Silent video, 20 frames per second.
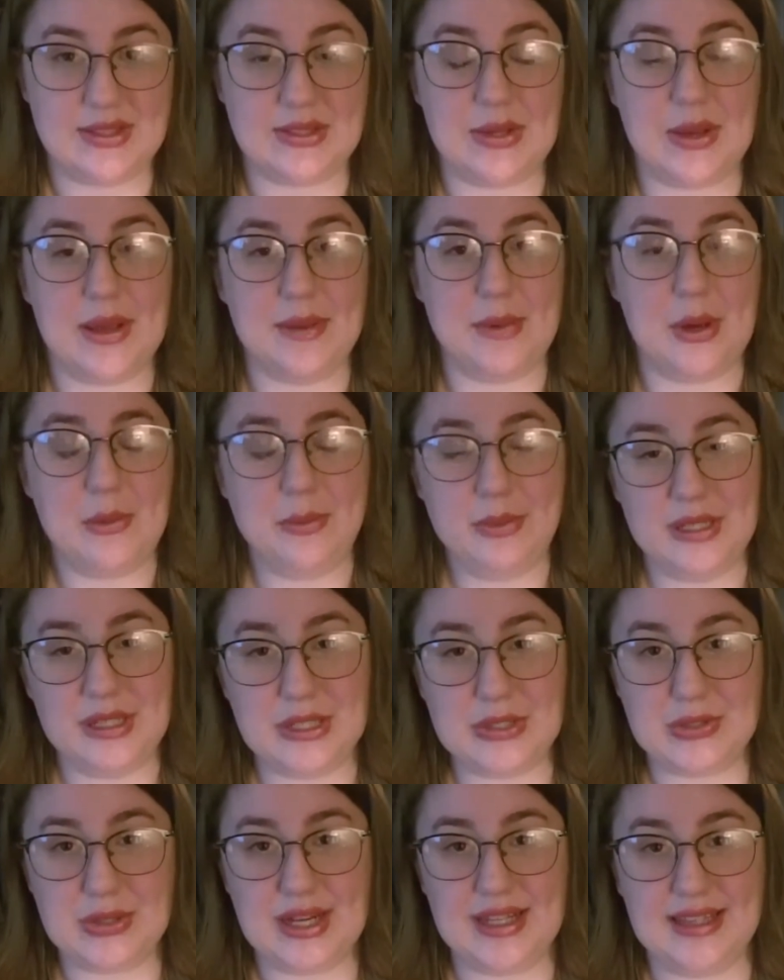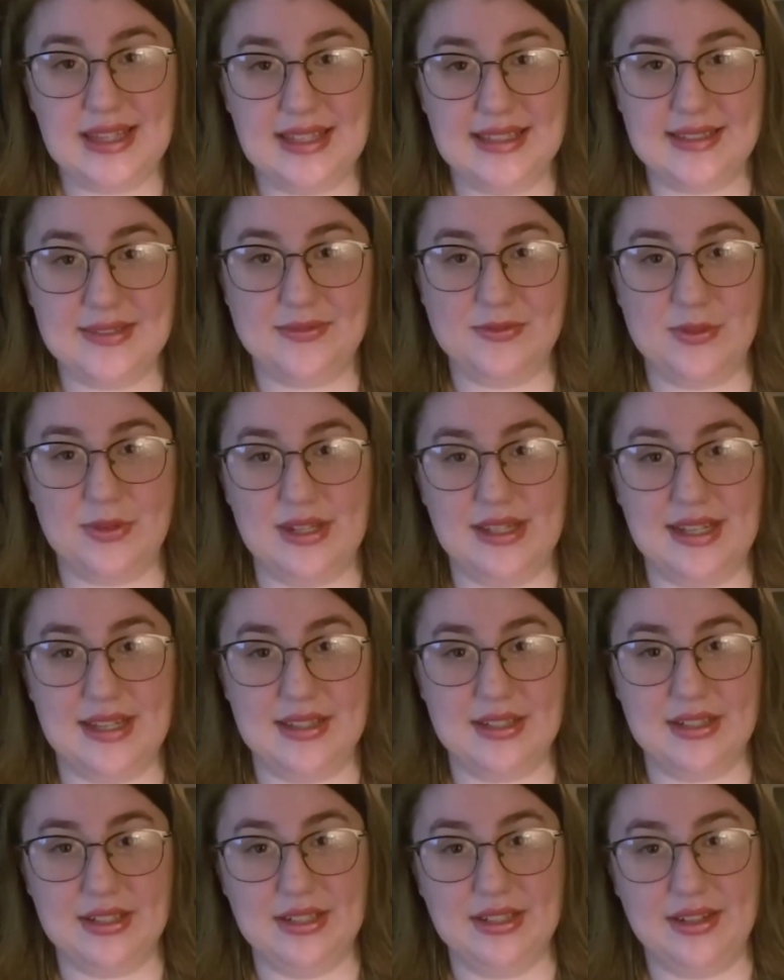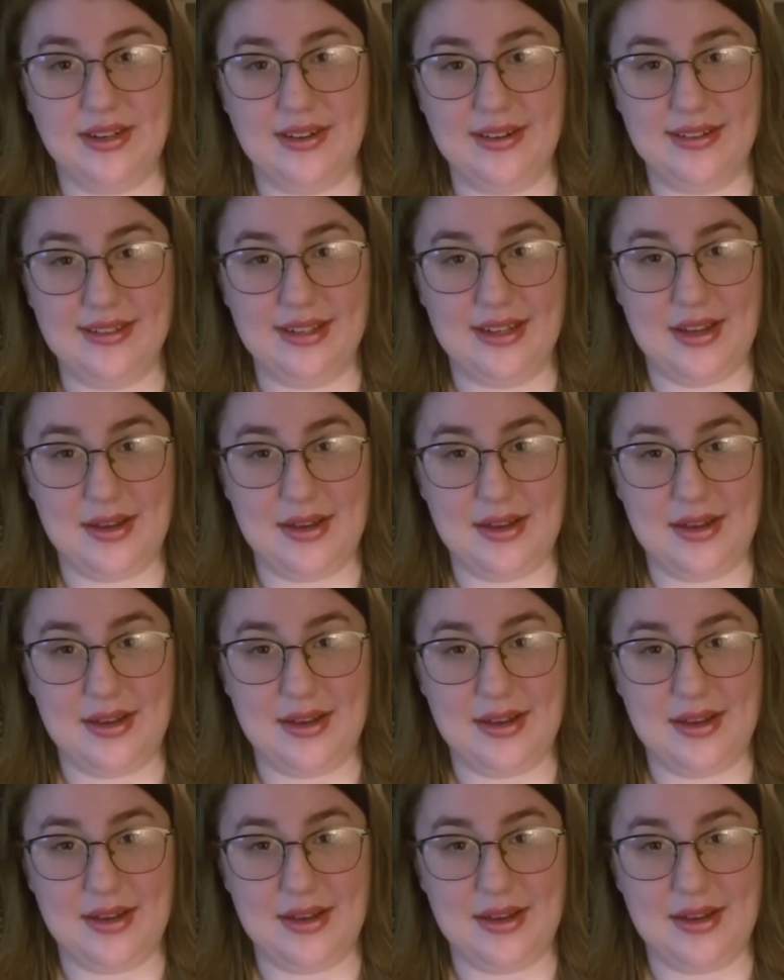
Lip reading: So I'm hoping to trade this for another ARC